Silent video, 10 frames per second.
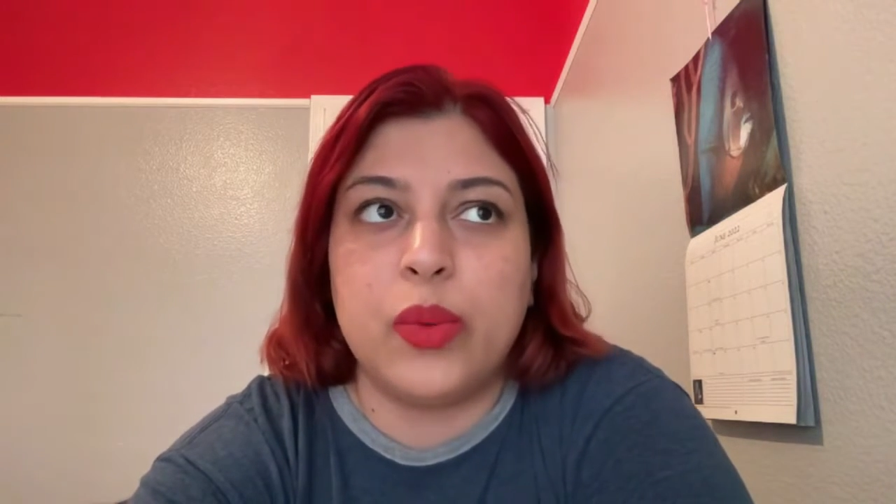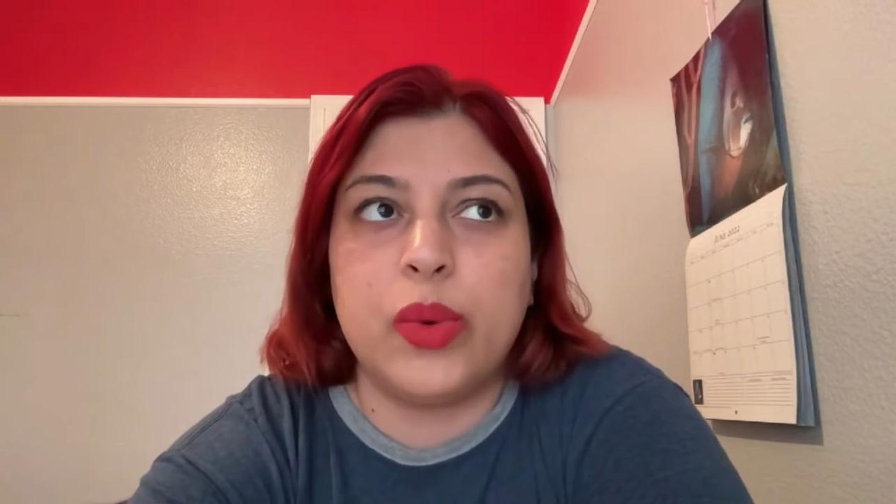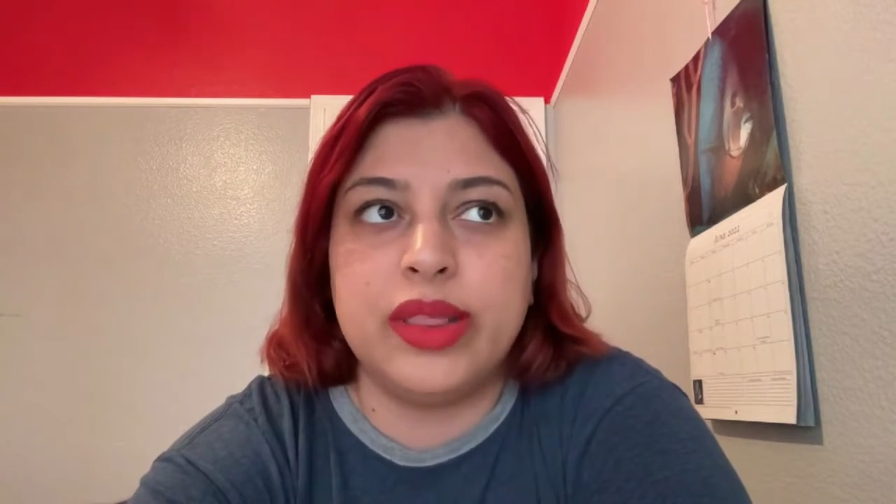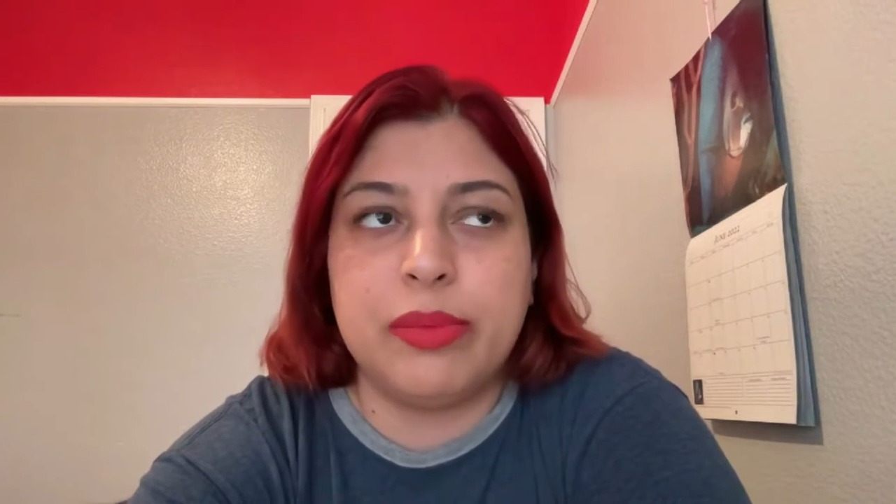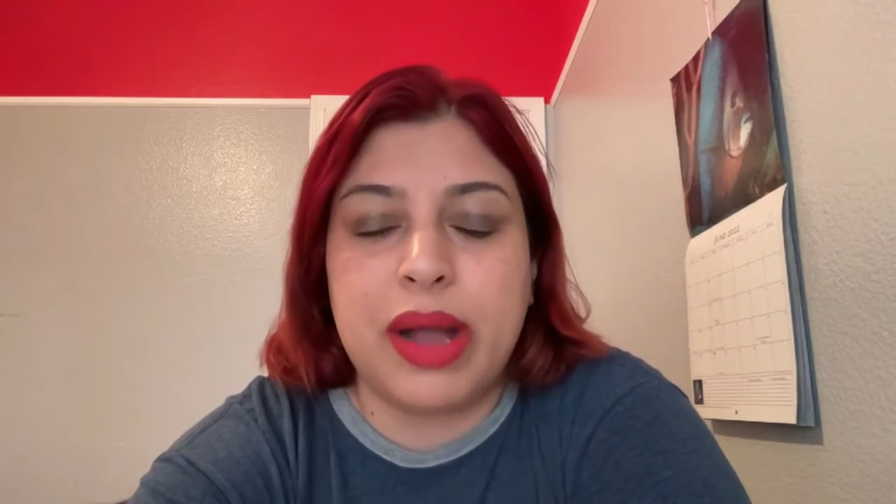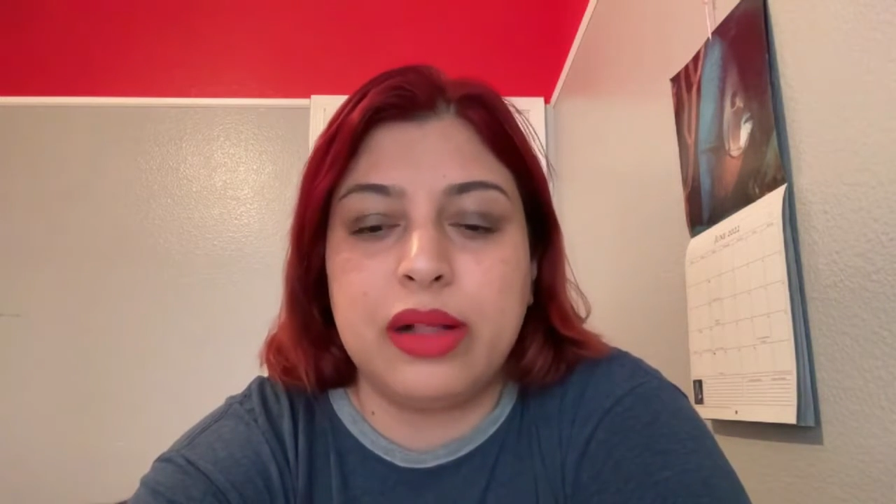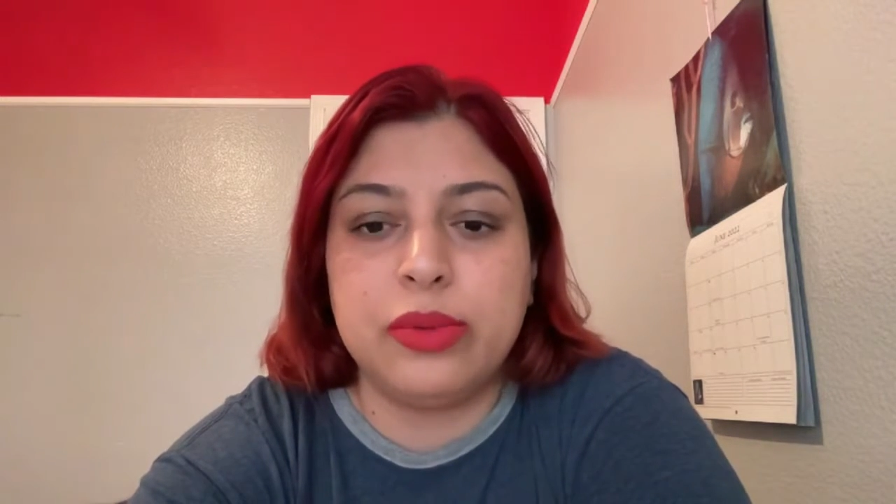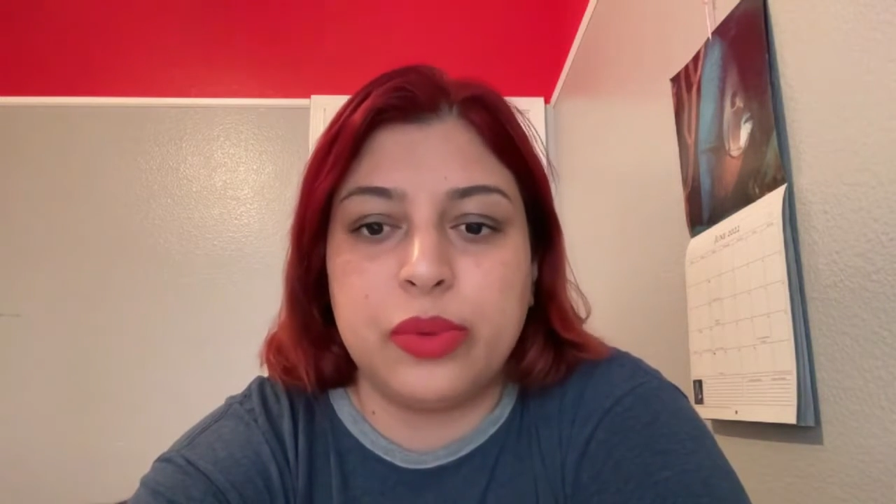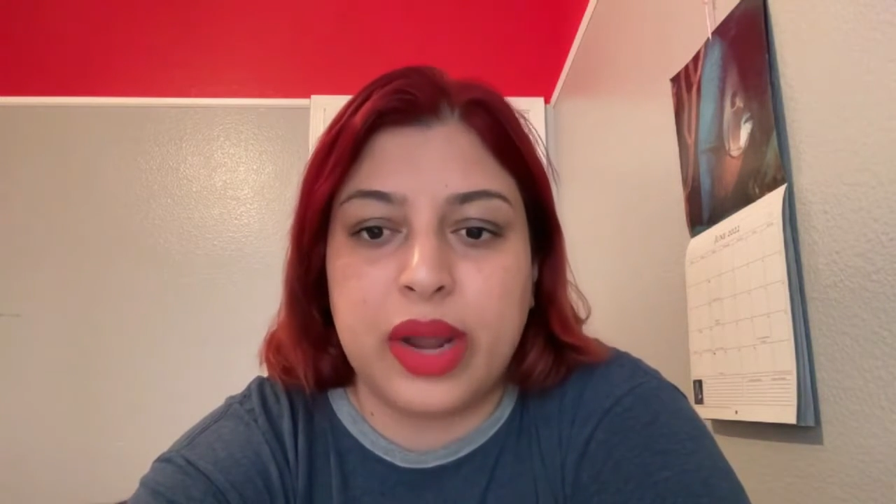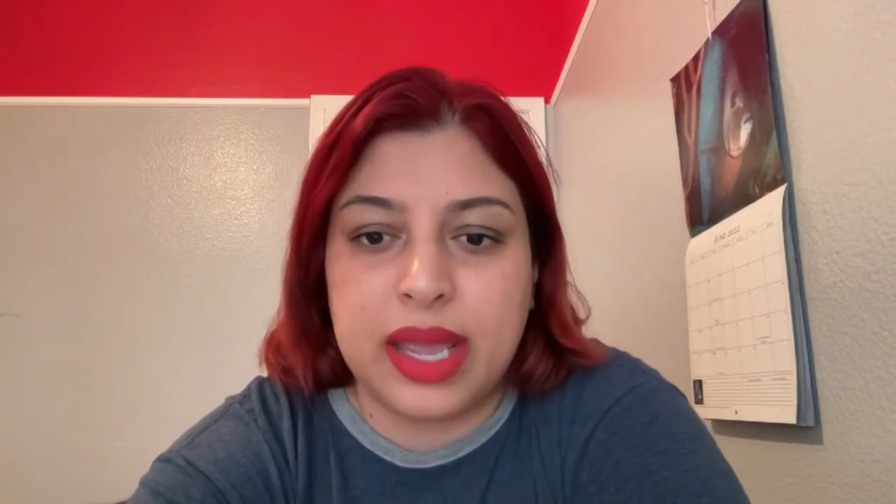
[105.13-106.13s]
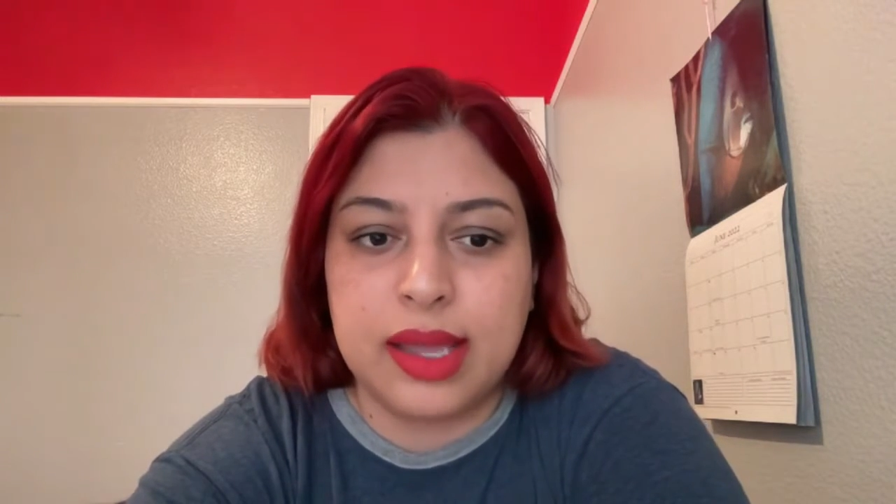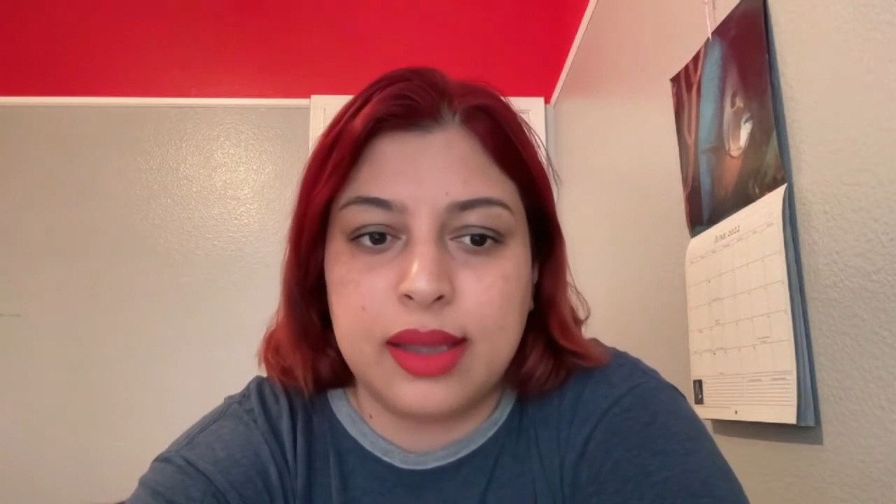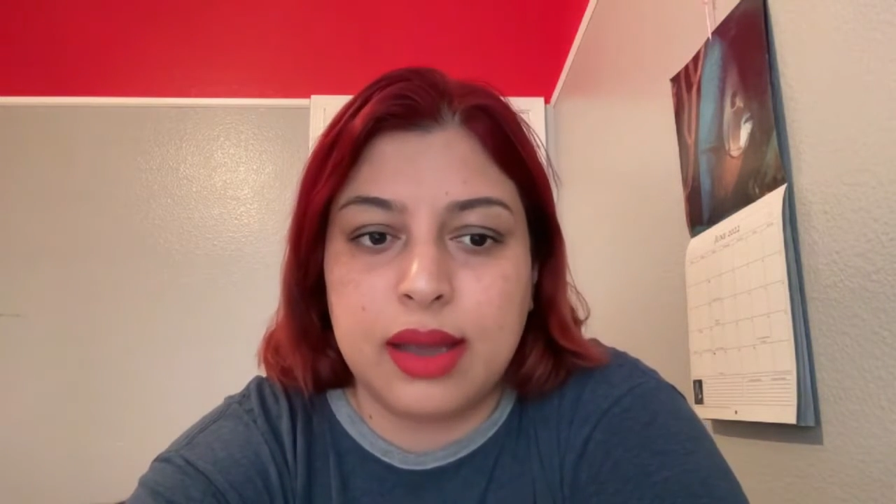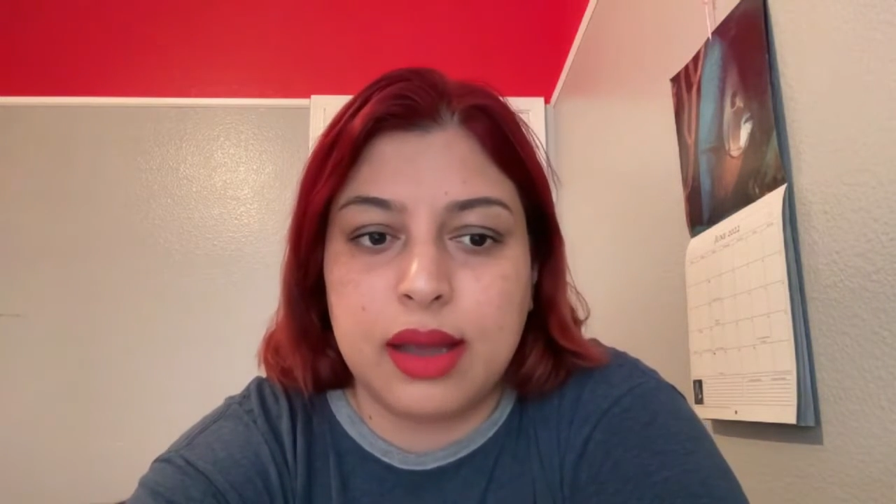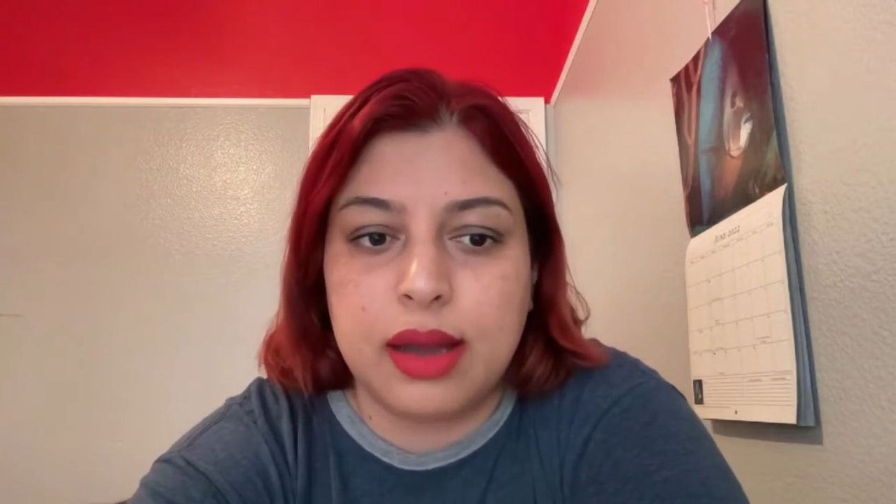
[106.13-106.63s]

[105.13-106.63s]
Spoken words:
When the bell rang,